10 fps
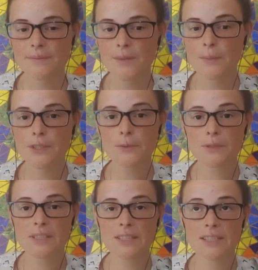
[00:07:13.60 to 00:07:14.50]
But it
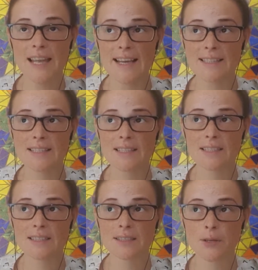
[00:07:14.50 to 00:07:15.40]
was in the last
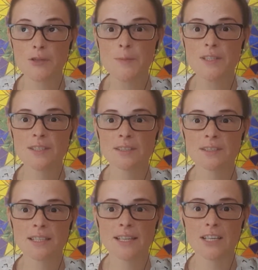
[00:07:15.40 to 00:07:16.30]

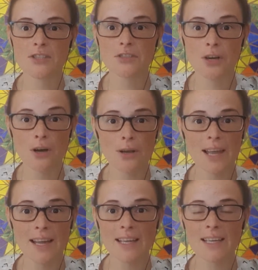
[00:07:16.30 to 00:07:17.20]
hospital that I saw,
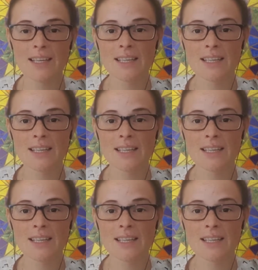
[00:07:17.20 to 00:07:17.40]
like,